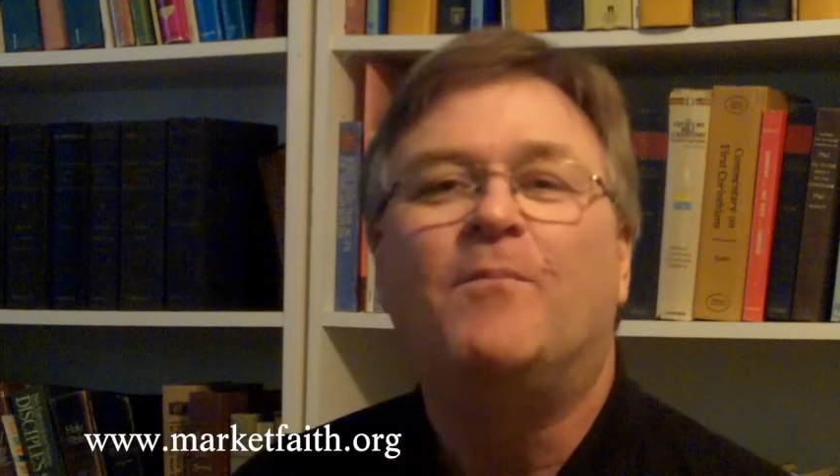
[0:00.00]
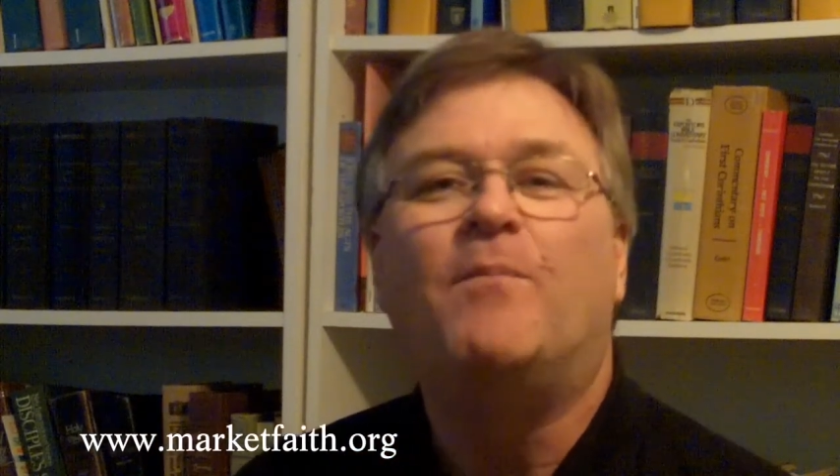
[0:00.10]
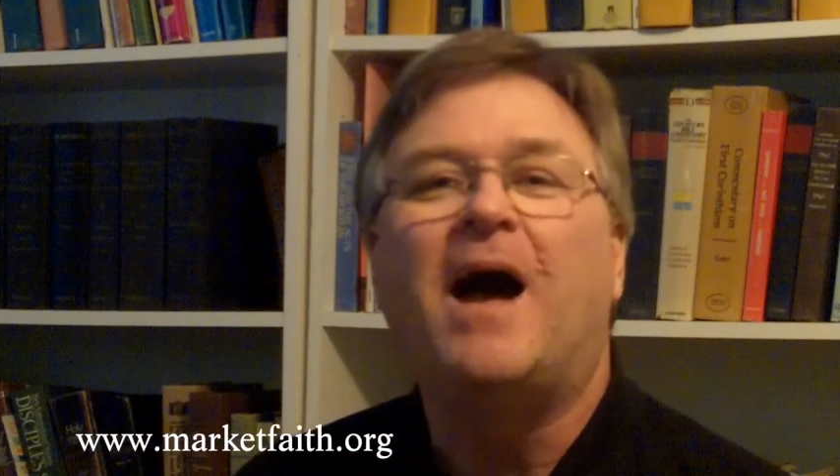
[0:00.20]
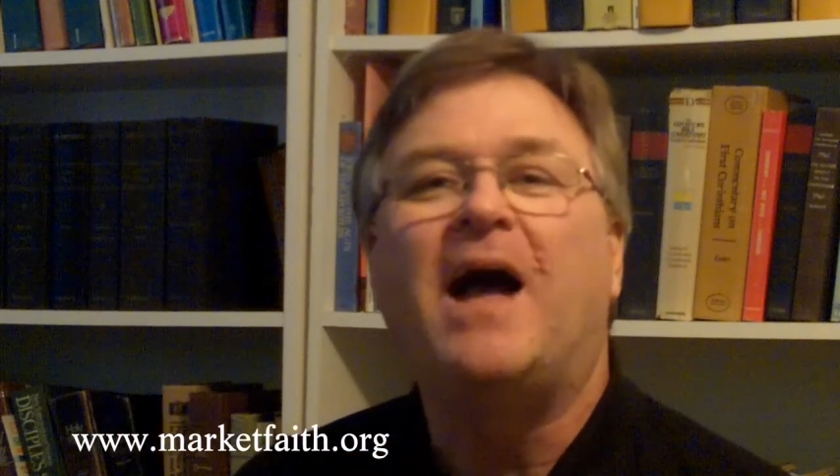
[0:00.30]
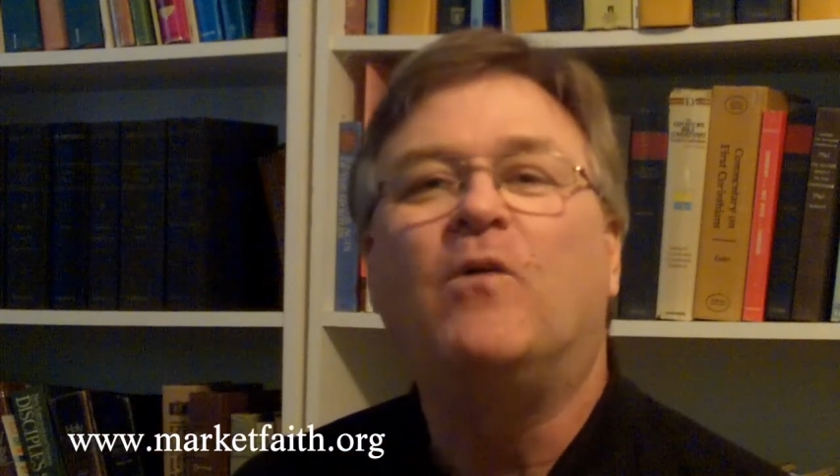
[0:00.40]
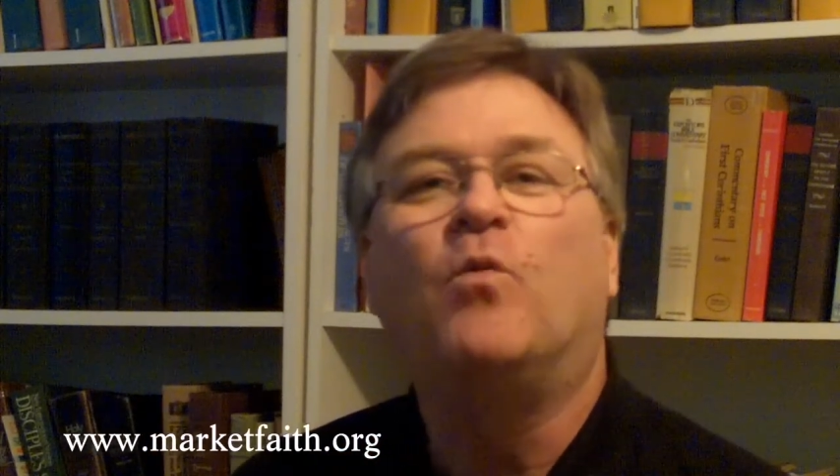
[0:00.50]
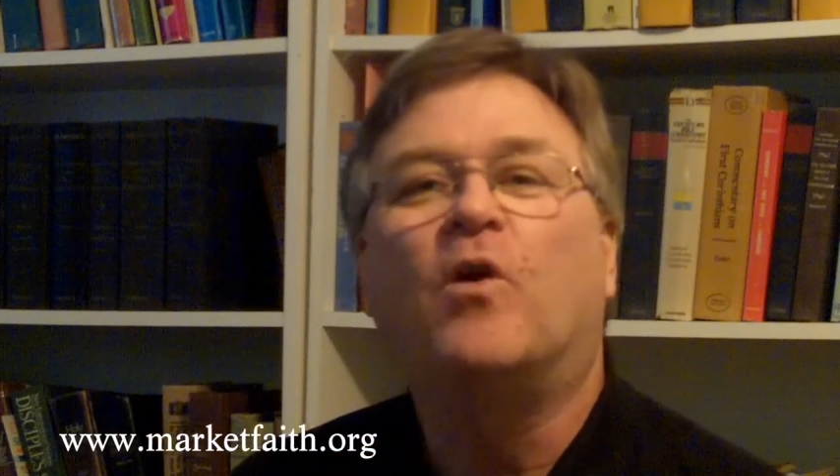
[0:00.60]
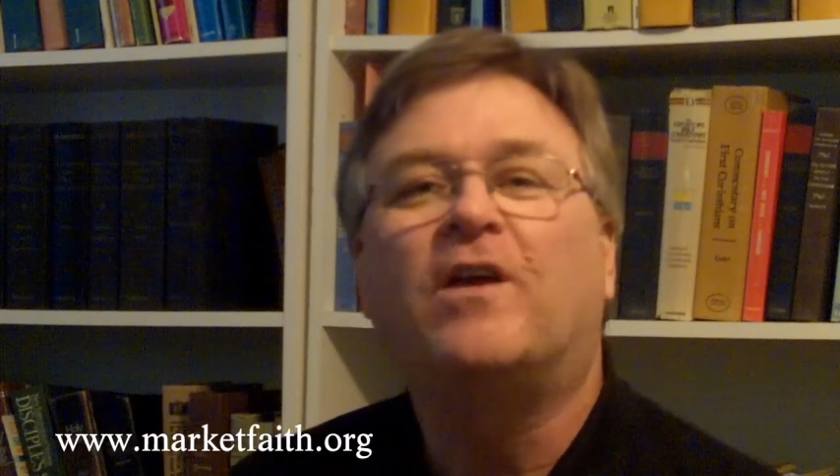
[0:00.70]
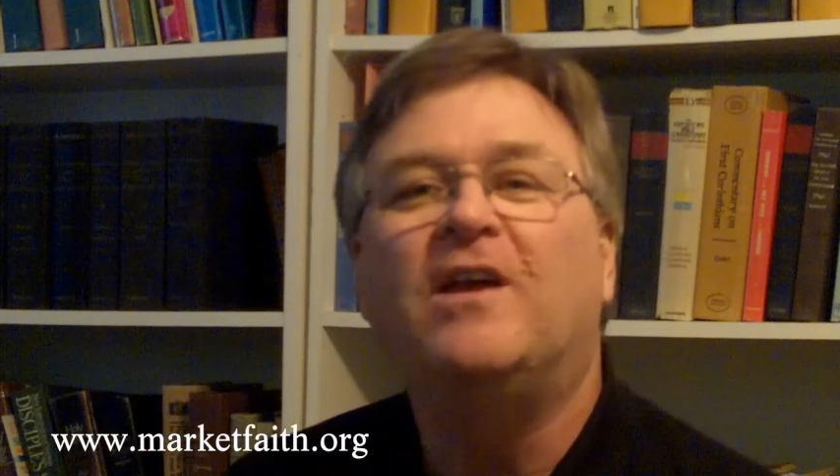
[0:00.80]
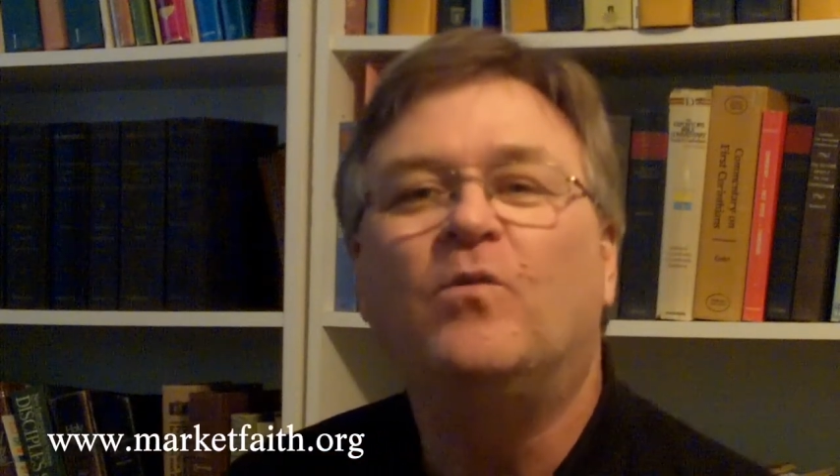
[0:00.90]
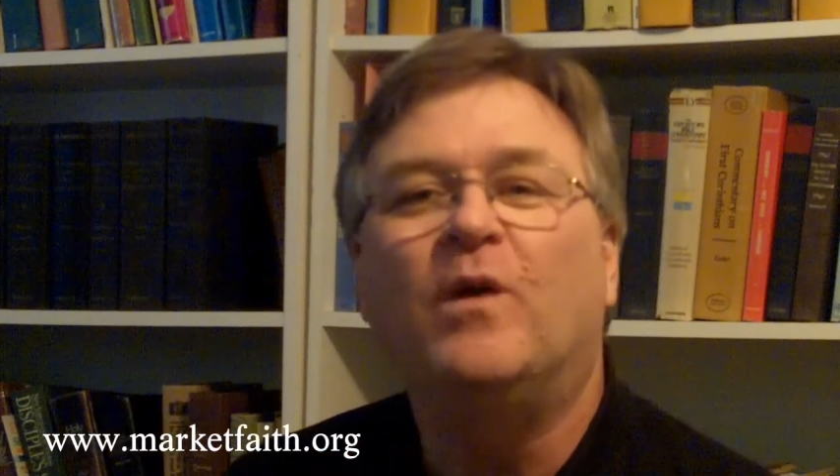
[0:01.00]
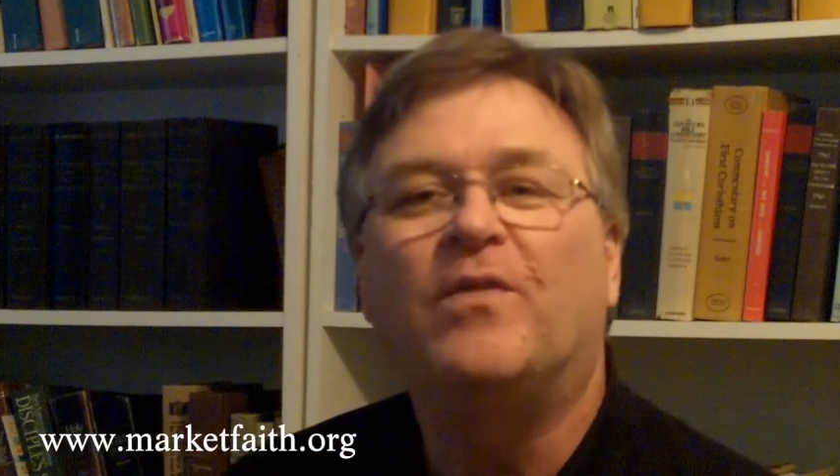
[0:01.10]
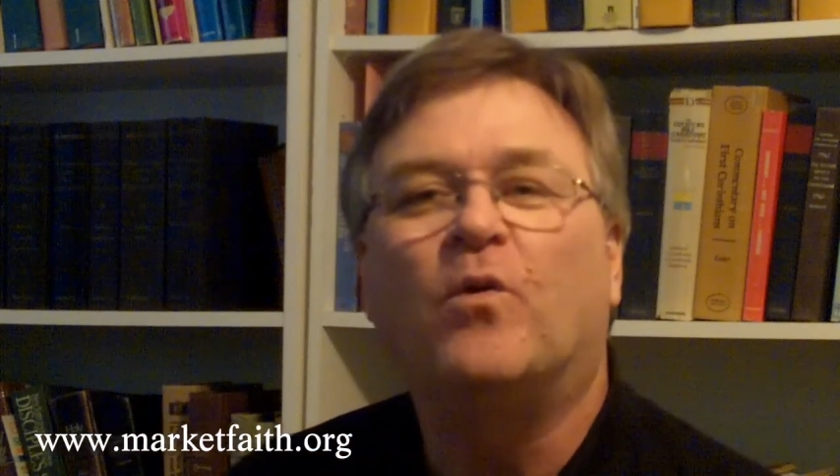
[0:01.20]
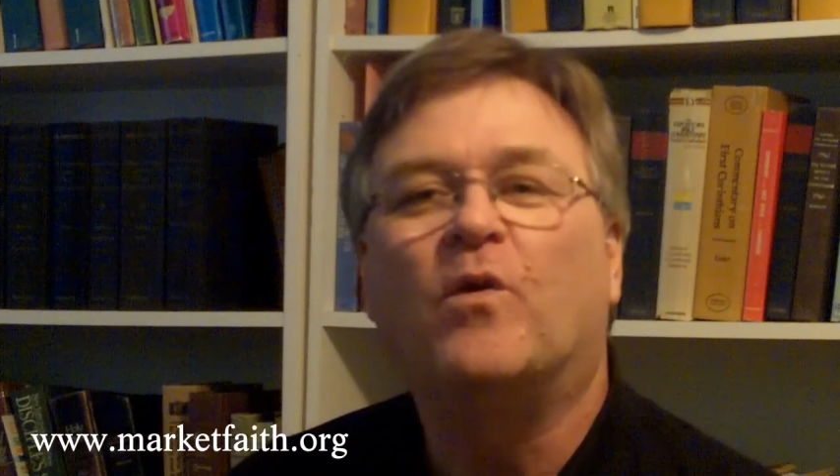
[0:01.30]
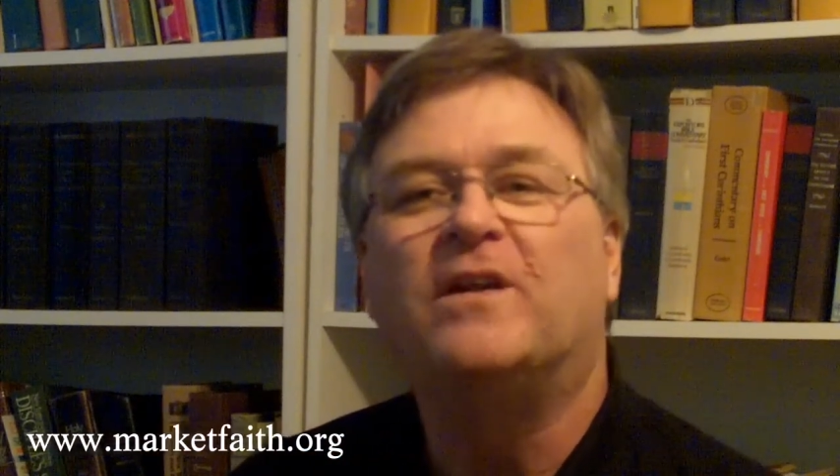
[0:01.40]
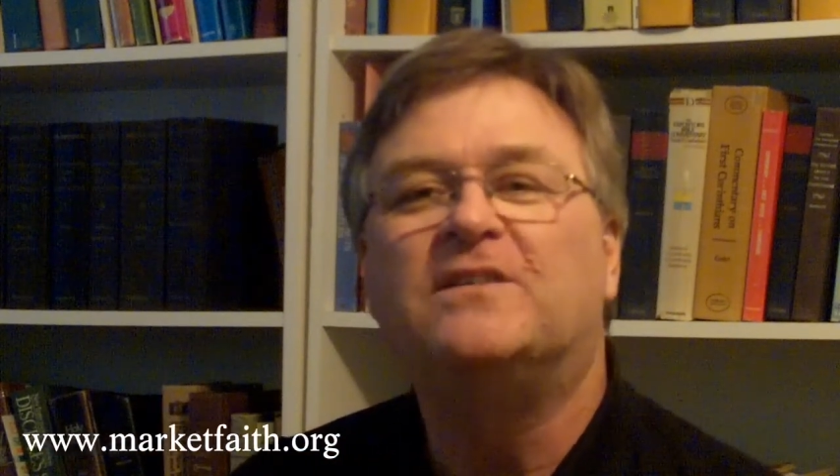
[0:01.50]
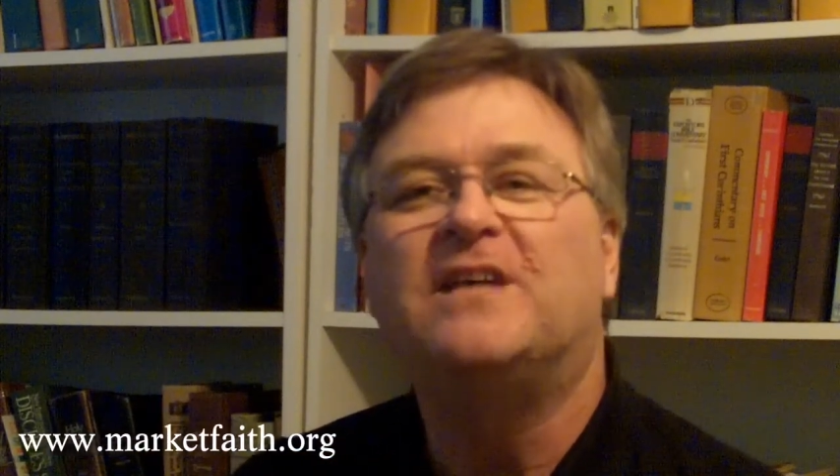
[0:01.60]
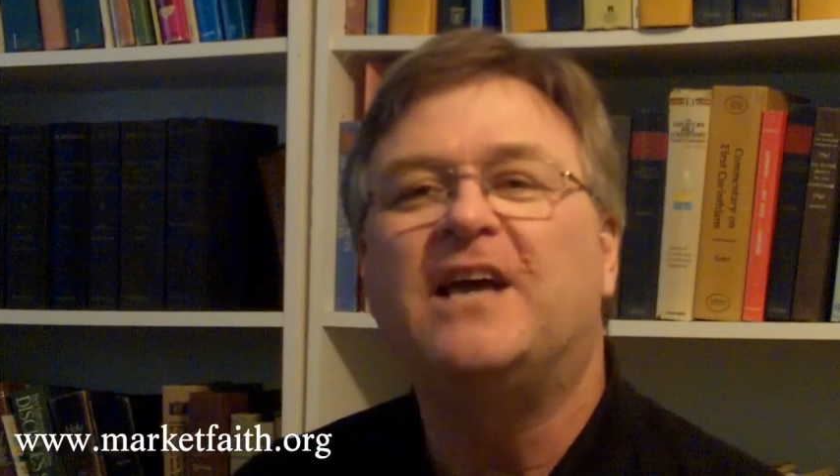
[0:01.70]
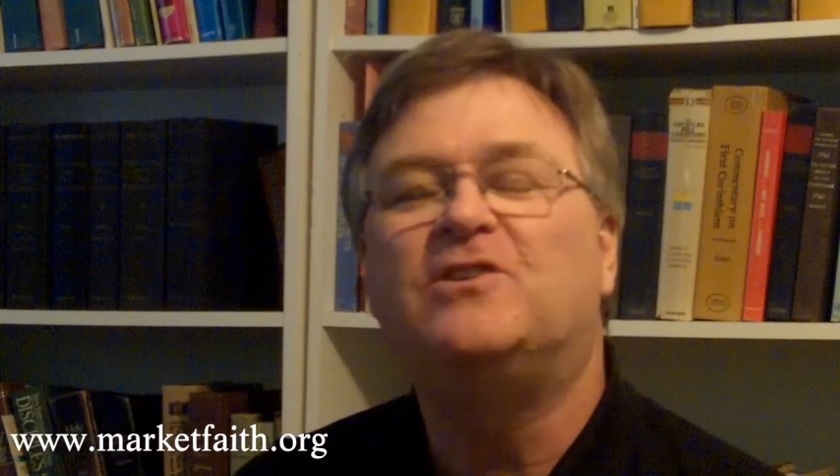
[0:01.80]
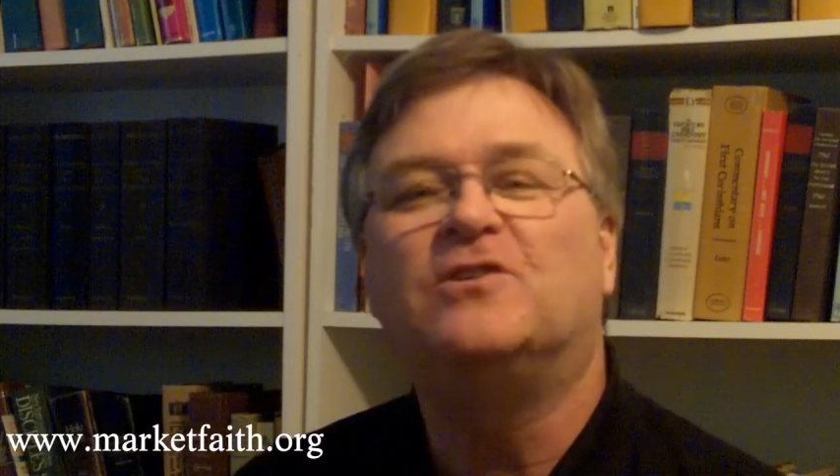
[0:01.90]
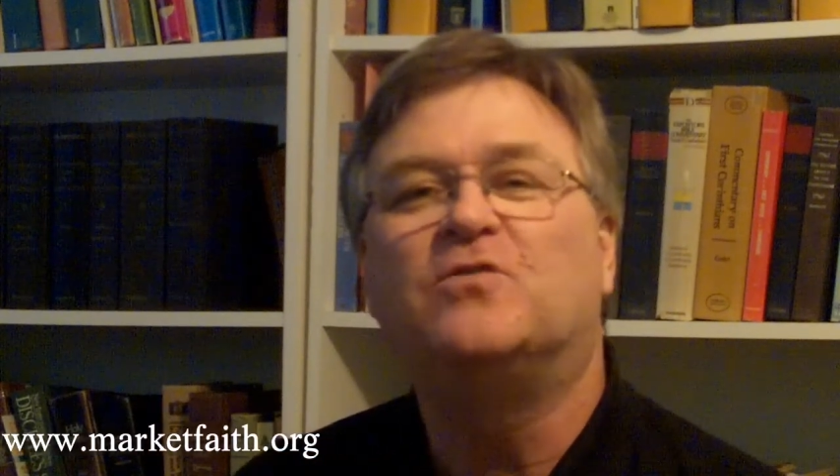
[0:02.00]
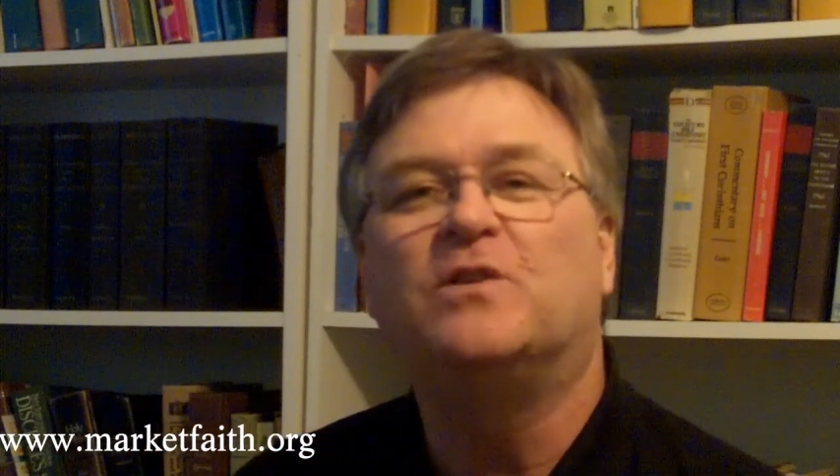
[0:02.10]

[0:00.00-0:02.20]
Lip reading: by working with organizations